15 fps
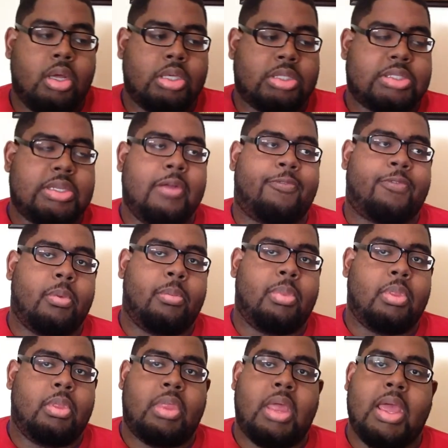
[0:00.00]
step
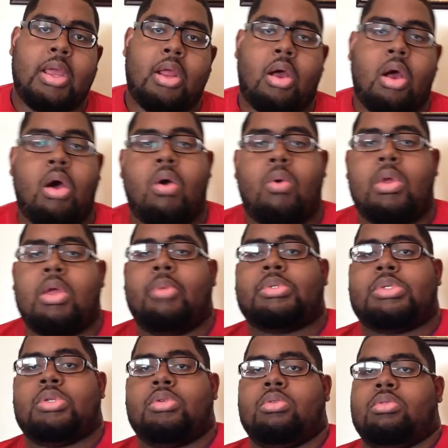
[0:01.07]
from that all the way up
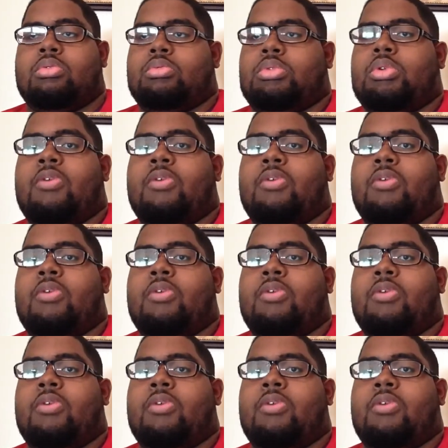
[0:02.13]
to,